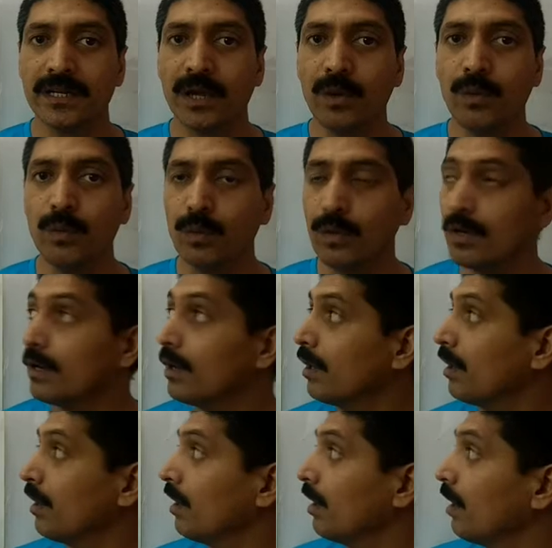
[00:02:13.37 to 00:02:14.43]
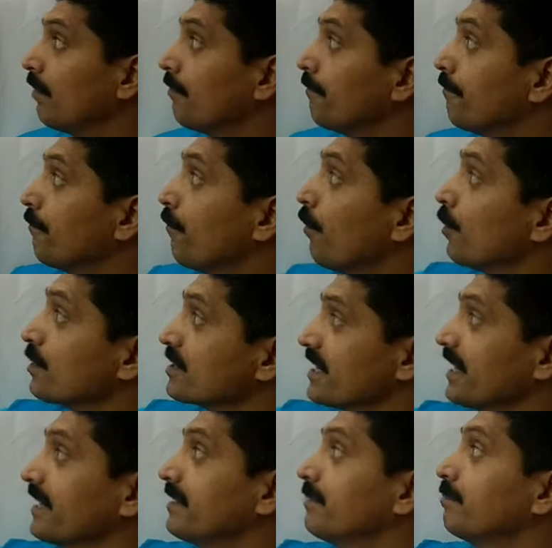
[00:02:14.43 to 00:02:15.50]
Now a
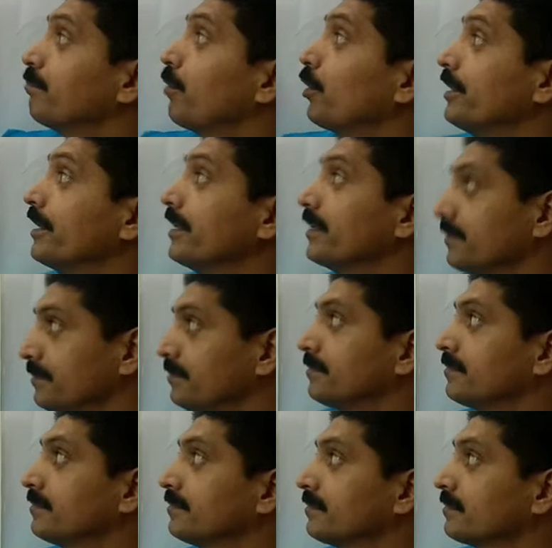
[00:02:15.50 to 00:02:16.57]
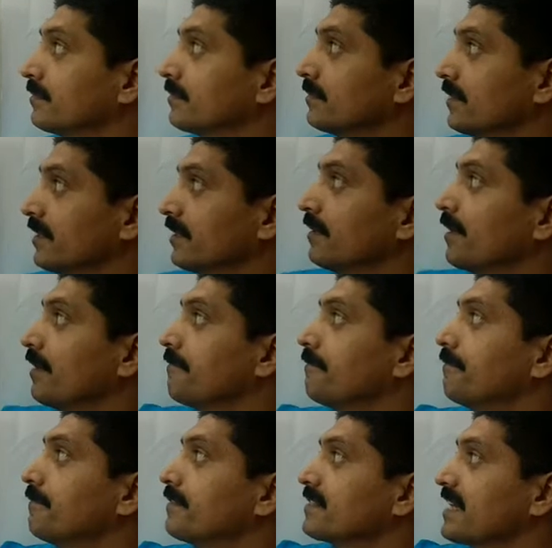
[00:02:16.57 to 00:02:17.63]
4-side polygon,
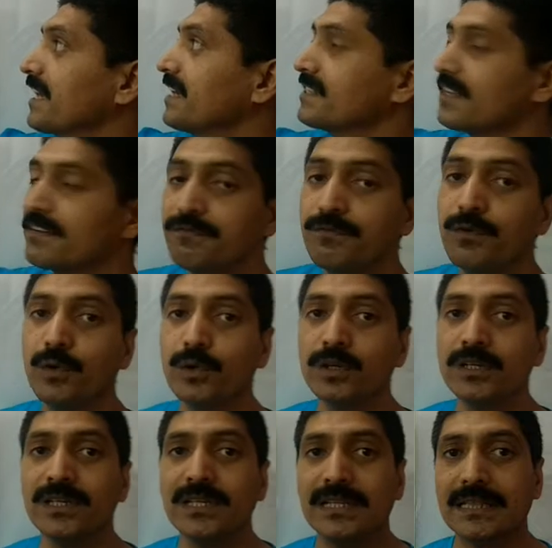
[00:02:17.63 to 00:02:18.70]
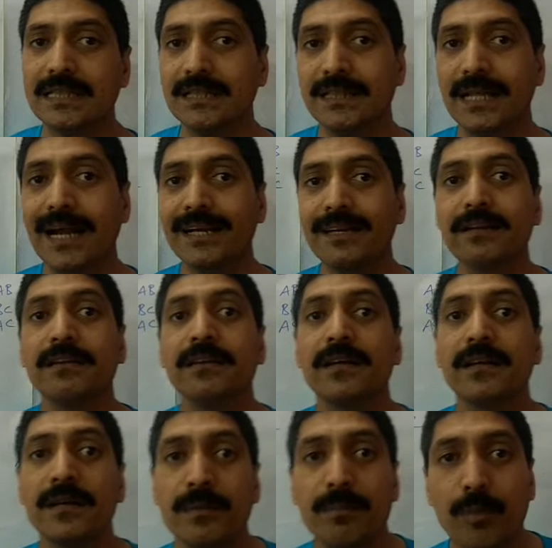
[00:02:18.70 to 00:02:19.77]
if sides are 4, that
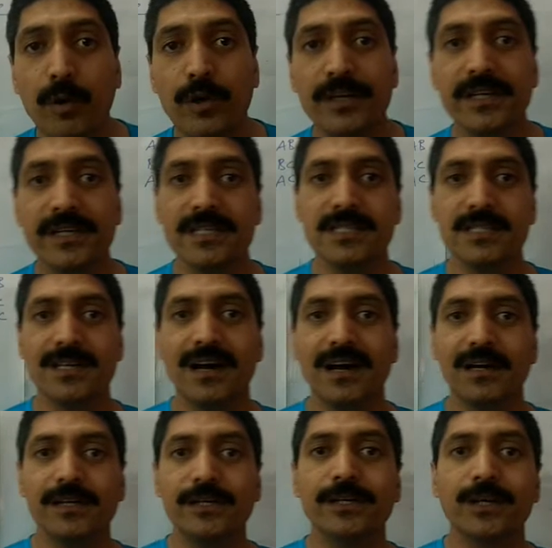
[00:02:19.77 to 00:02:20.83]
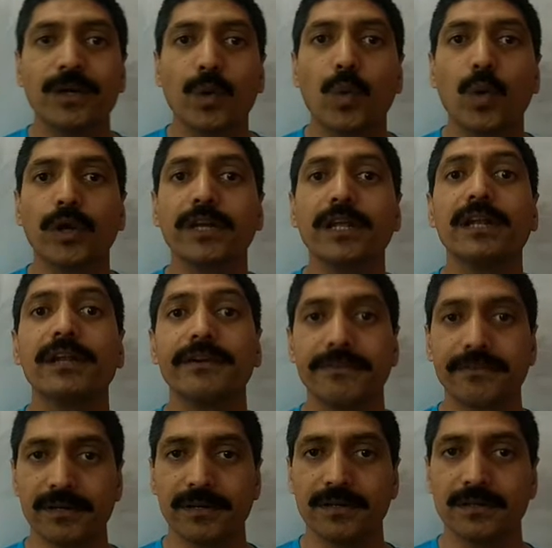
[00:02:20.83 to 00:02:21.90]
polygon is called
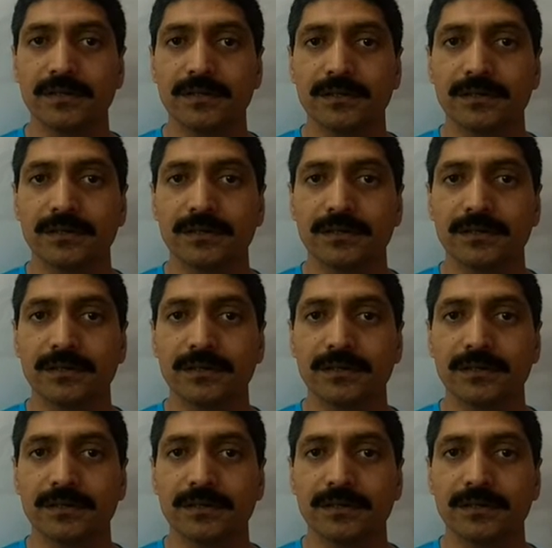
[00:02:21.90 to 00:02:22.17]
quadrilateral.